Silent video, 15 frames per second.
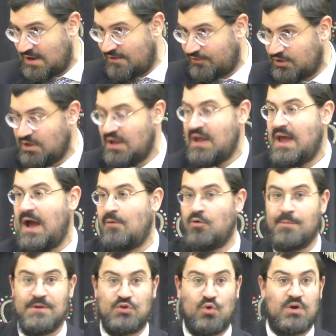level. And
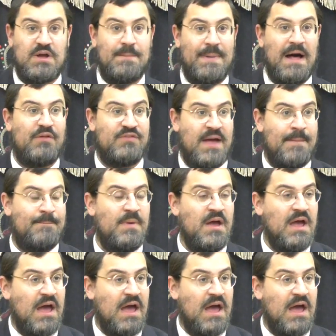we'll be talking about them